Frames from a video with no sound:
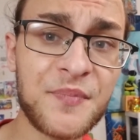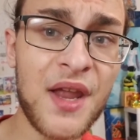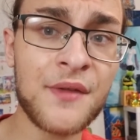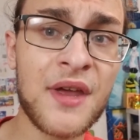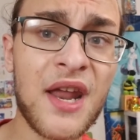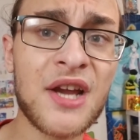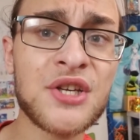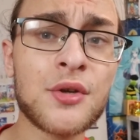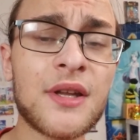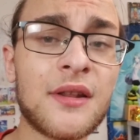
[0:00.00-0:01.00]
that
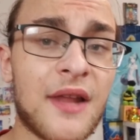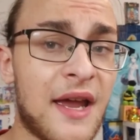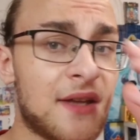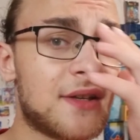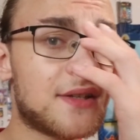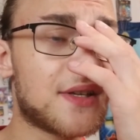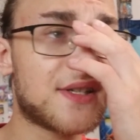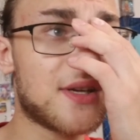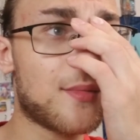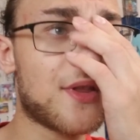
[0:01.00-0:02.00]
actually led to
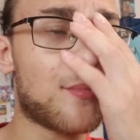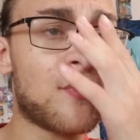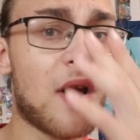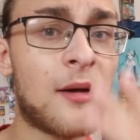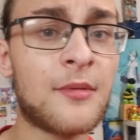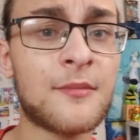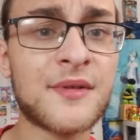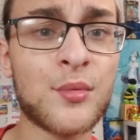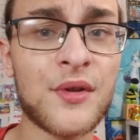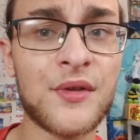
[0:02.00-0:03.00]
some of the
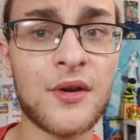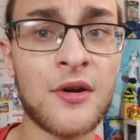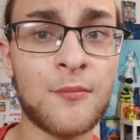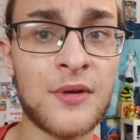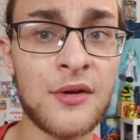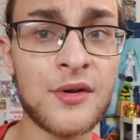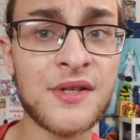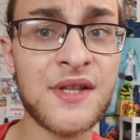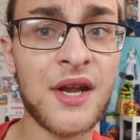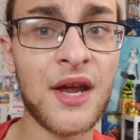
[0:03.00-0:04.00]
problems with
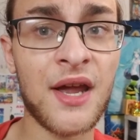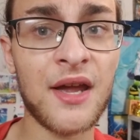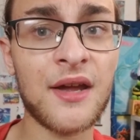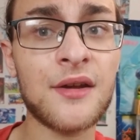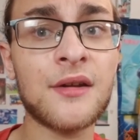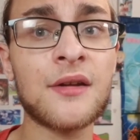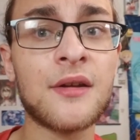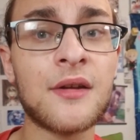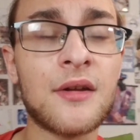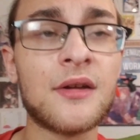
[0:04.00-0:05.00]
computers that I had.
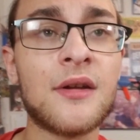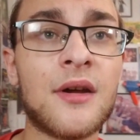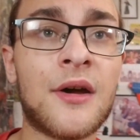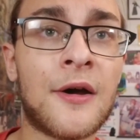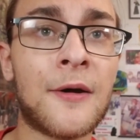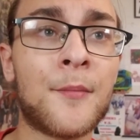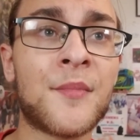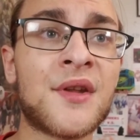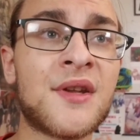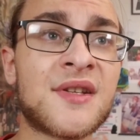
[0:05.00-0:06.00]

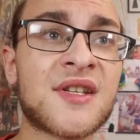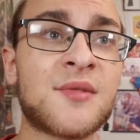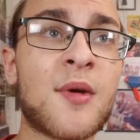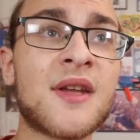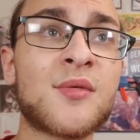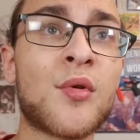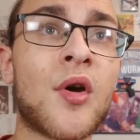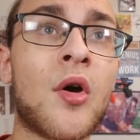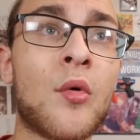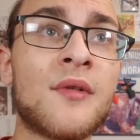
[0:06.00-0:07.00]
The disk space would
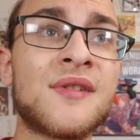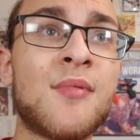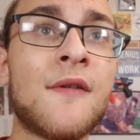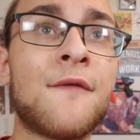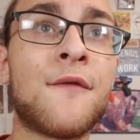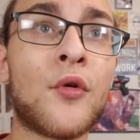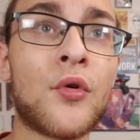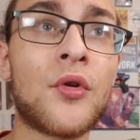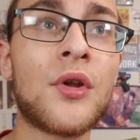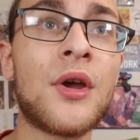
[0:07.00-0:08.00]
always be
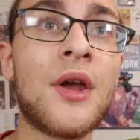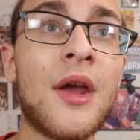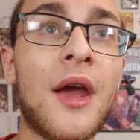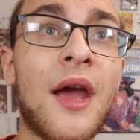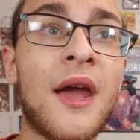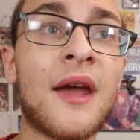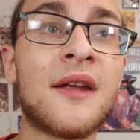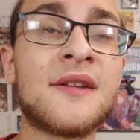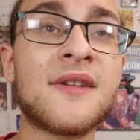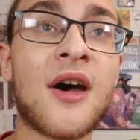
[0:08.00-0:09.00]
full,
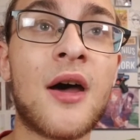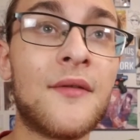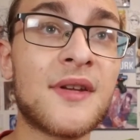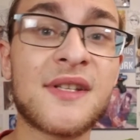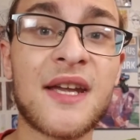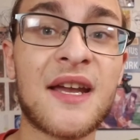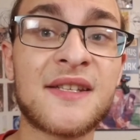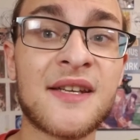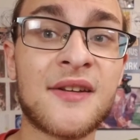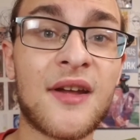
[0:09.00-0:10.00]
and obviously
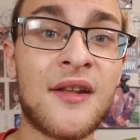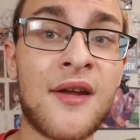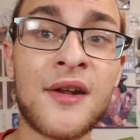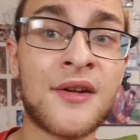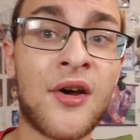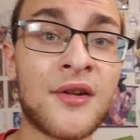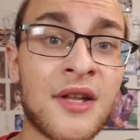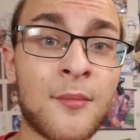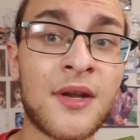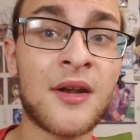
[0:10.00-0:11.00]
it's not an
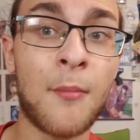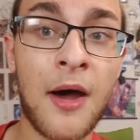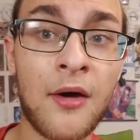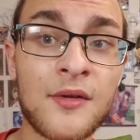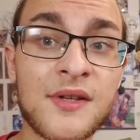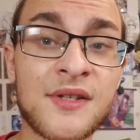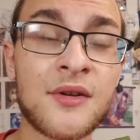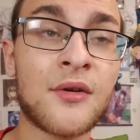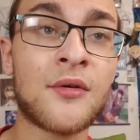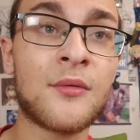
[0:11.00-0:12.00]
unlimited amount.
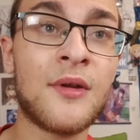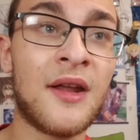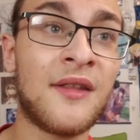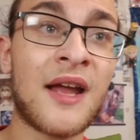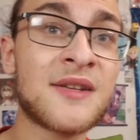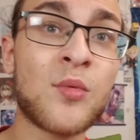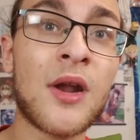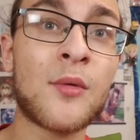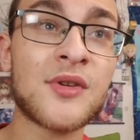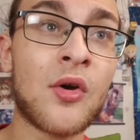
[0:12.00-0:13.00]
So, and that's what I
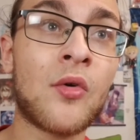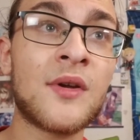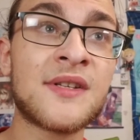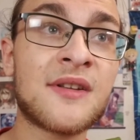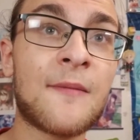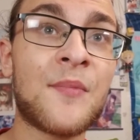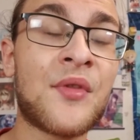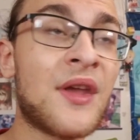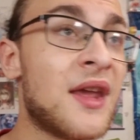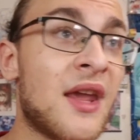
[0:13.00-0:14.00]
was always
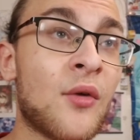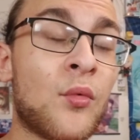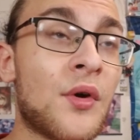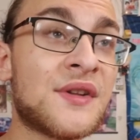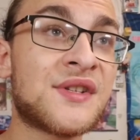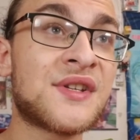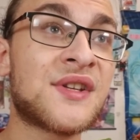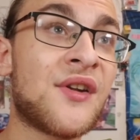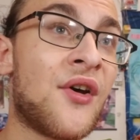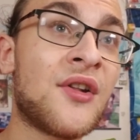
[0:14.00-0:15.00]
thinking it was, just
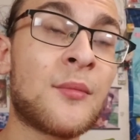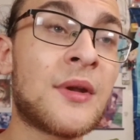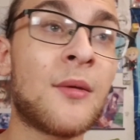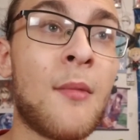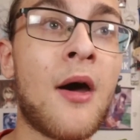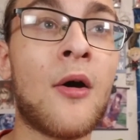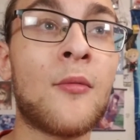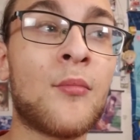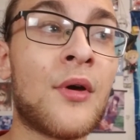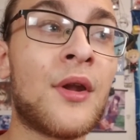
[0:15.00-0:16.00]
an unlimited
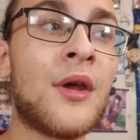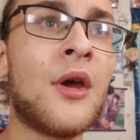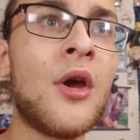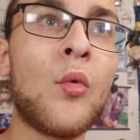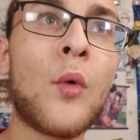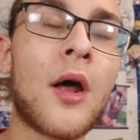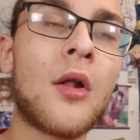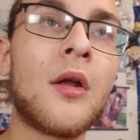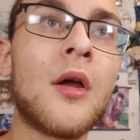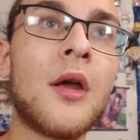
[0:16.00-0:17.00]
amount. But
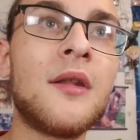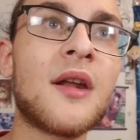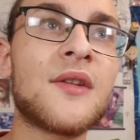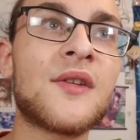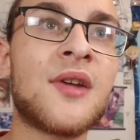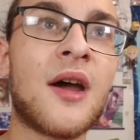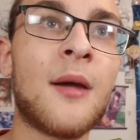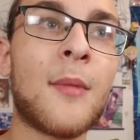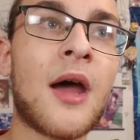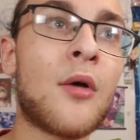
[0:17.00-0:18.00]
well, none of the
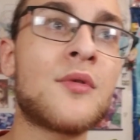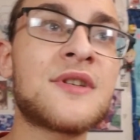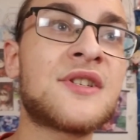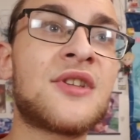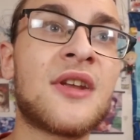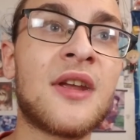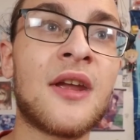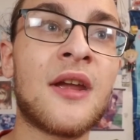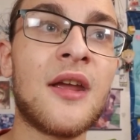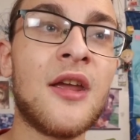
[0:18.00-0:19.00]
time I was just
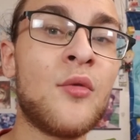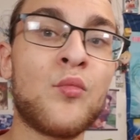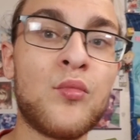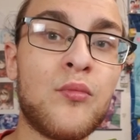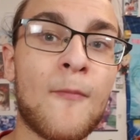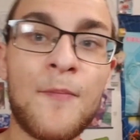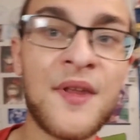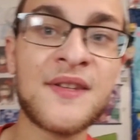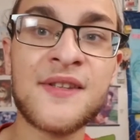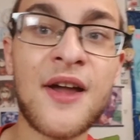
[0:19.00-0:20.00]
thinking
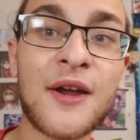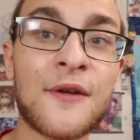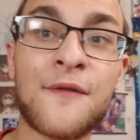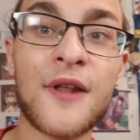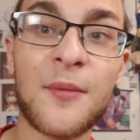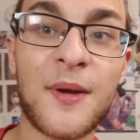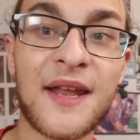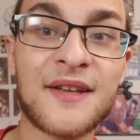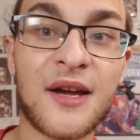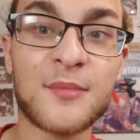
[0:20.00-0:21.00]
it's not gonna fill up
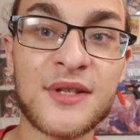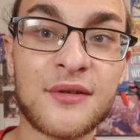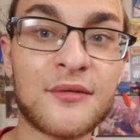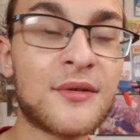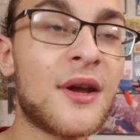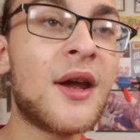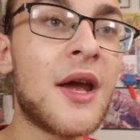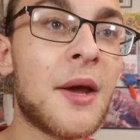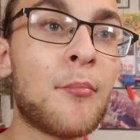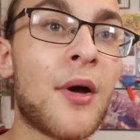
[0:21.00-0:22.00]
anytime soon.
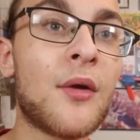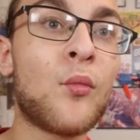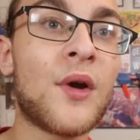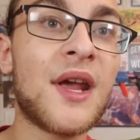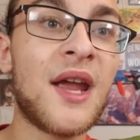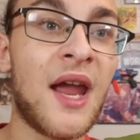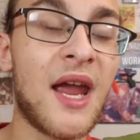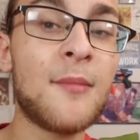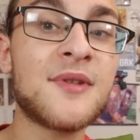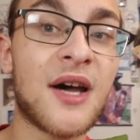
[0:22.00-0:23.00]
But when it
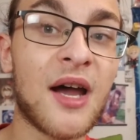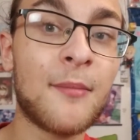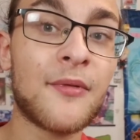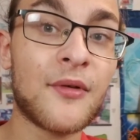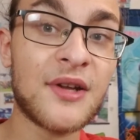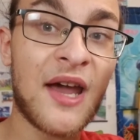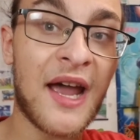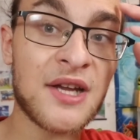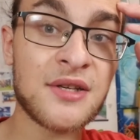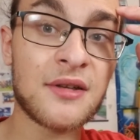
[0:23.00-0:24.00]
came time for it to
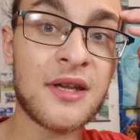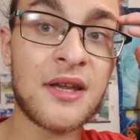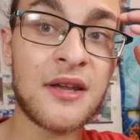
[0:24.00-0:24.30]
actually